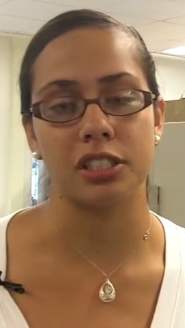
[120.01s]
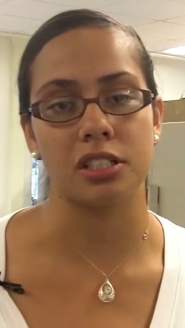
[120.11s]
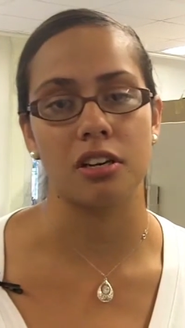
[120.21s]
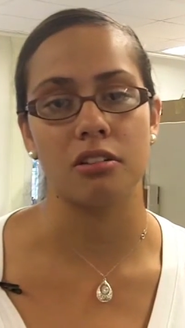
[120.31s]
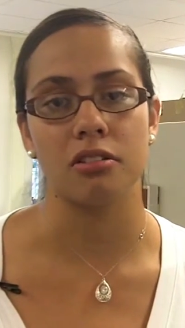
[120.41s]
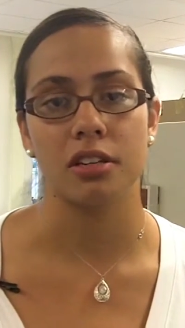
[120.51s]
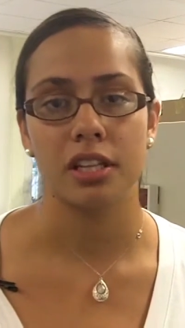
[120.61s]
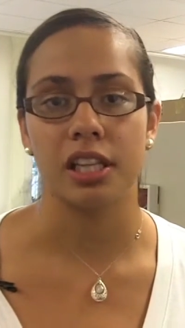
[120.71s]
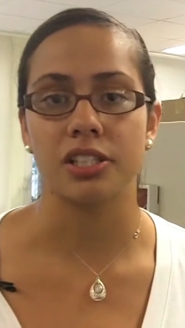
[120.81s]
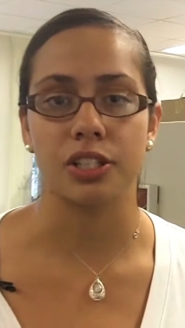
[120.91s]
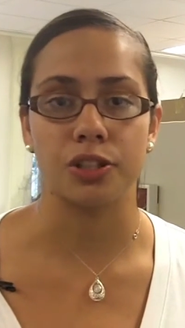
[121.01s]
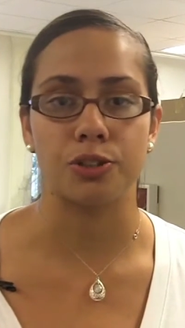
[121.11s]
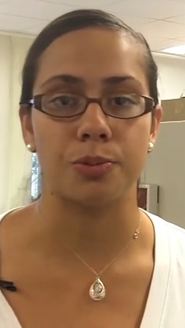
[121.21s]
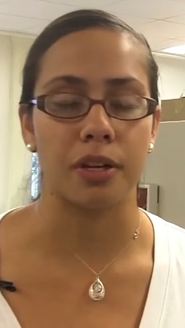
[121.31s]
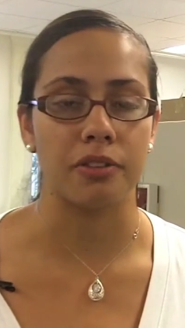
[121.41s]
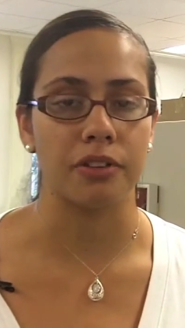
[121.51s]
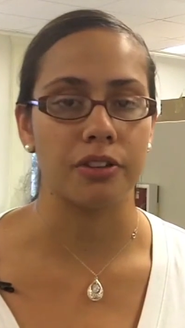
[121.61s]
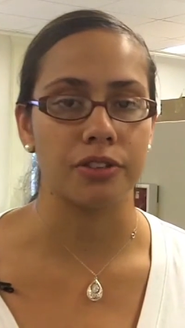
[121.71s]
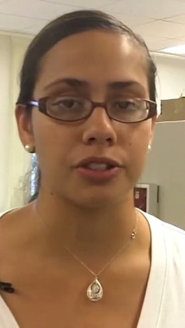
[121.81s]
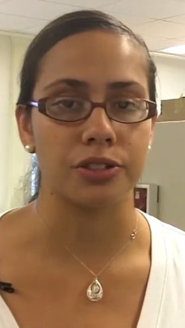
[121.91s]
and so that's a huge
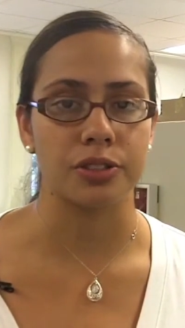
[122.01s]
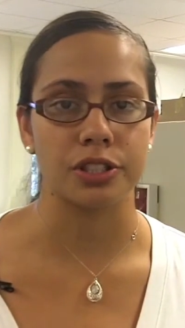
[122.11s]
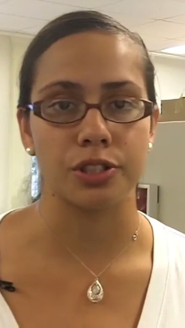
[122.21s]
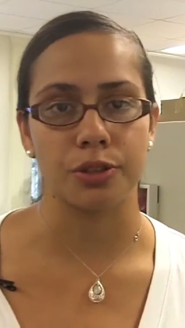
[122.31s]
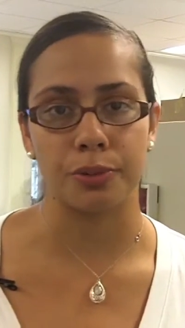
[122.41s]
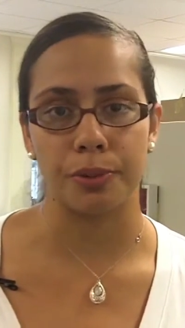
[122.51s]
benefit for students going to